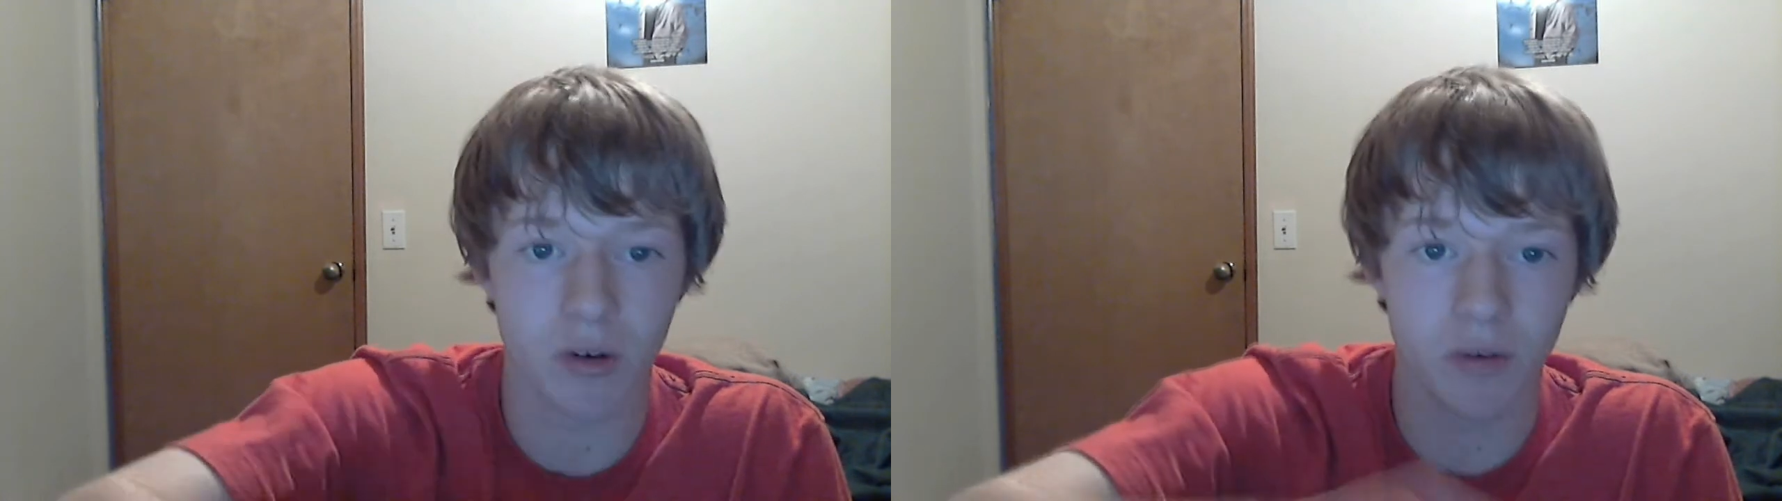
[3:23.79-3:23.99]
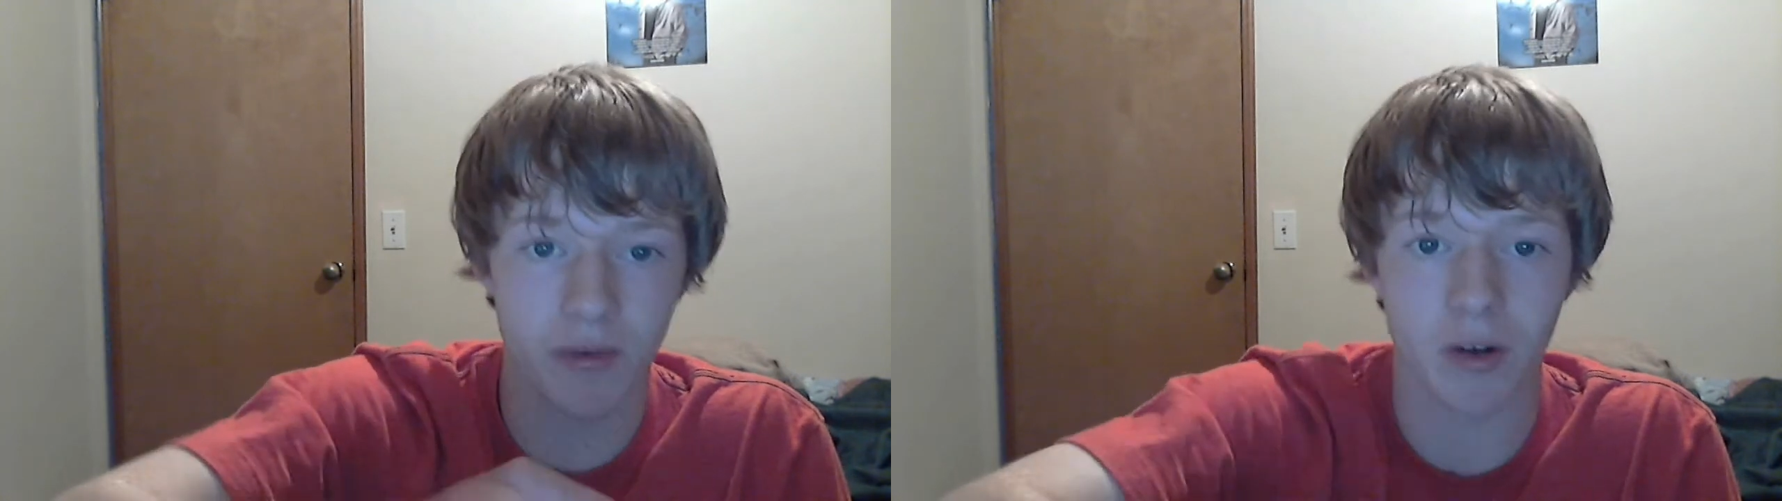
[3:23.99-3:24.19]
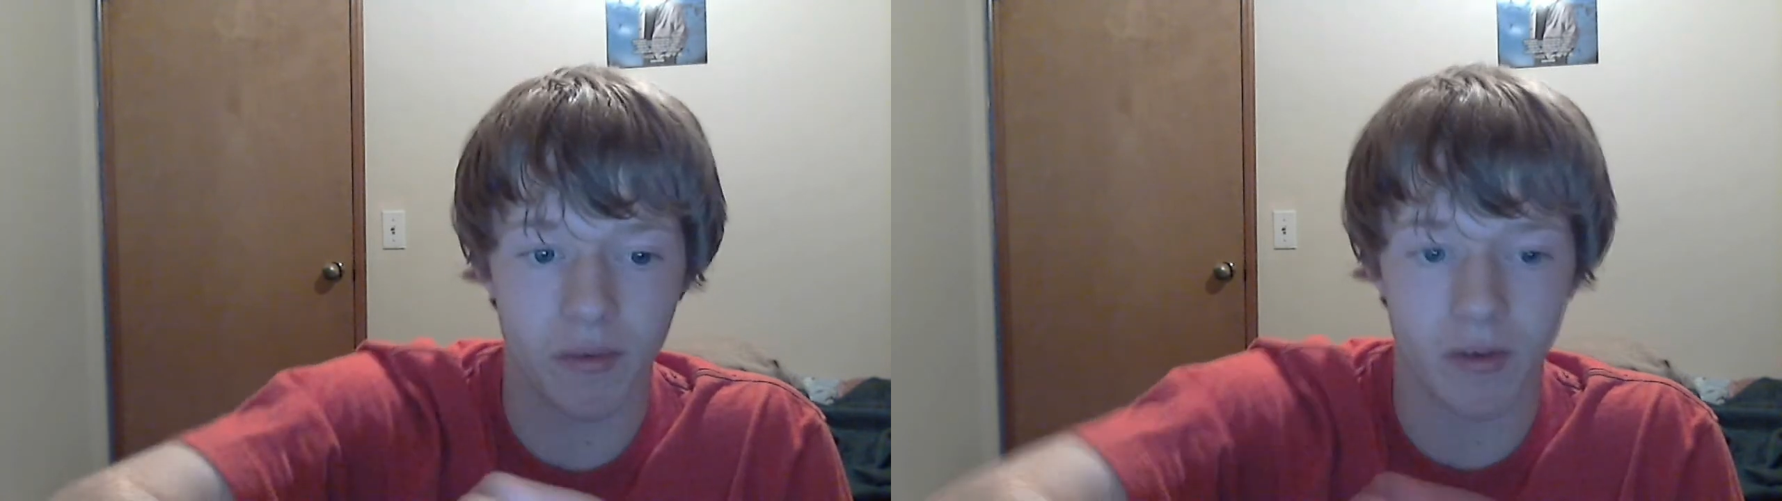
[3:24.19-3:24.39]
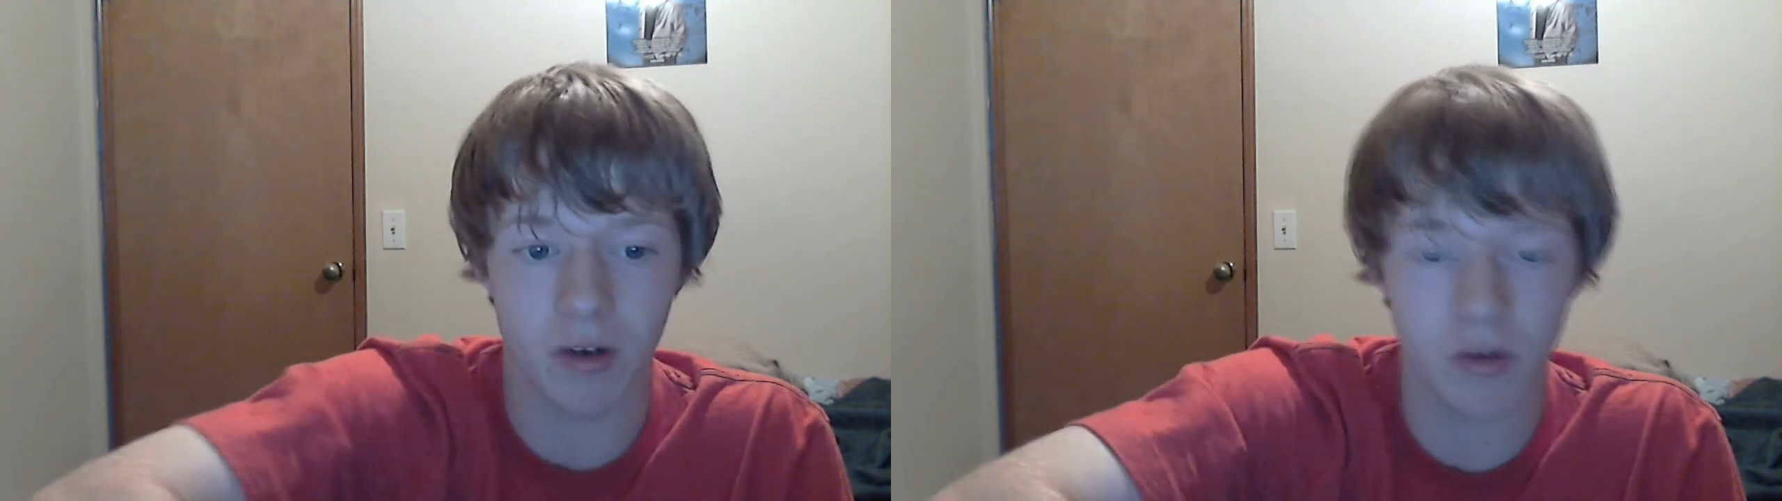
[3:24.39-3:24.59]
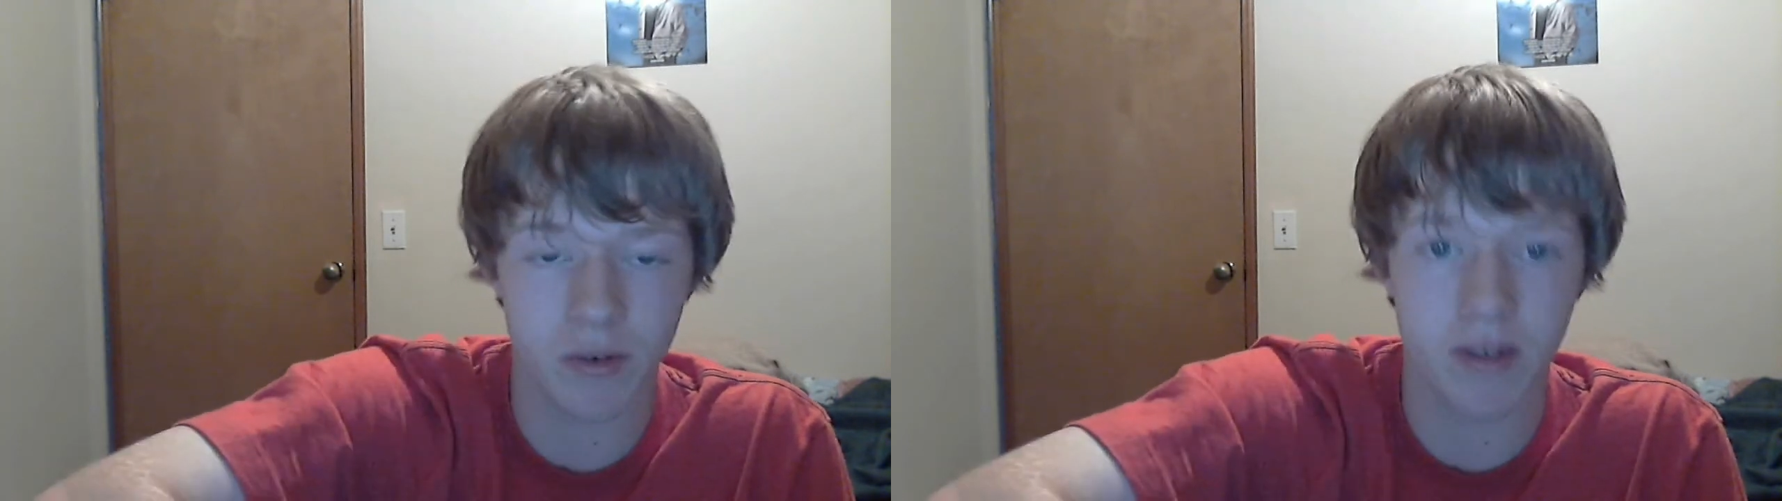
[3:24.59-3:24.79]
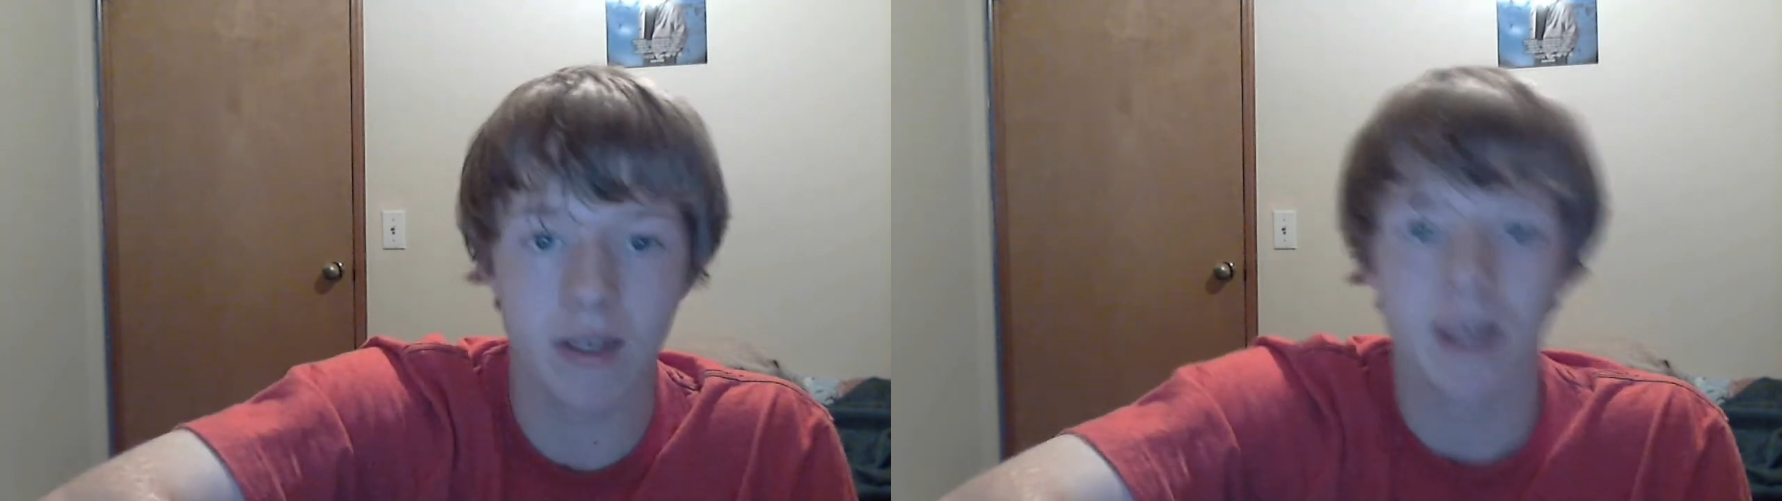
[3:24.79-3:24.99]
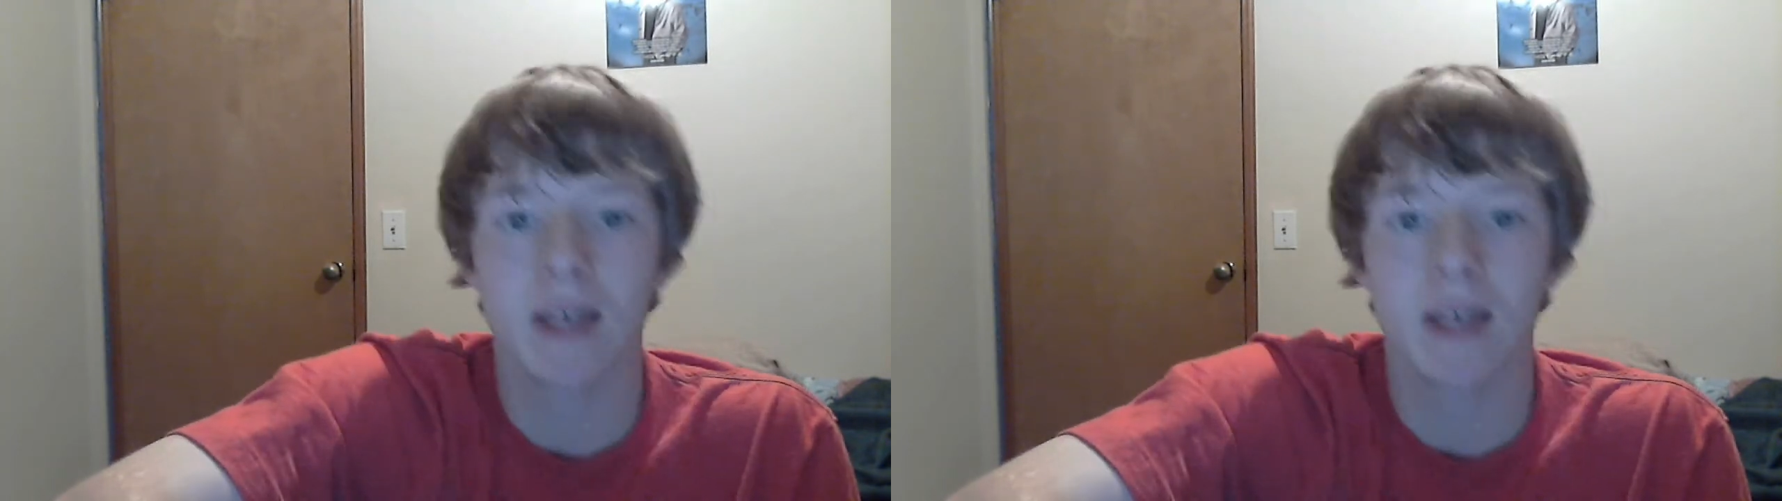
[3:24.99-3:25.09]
over and over and over,